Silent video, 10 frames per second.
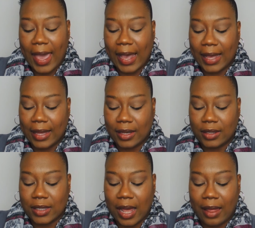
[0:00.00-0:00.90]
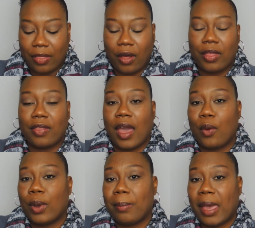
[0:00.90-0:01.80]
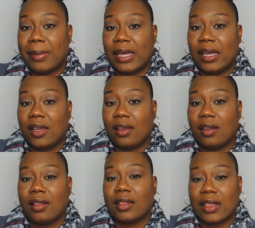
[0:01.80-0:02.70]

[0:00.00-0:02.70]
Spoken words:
and I thought that that would maybe,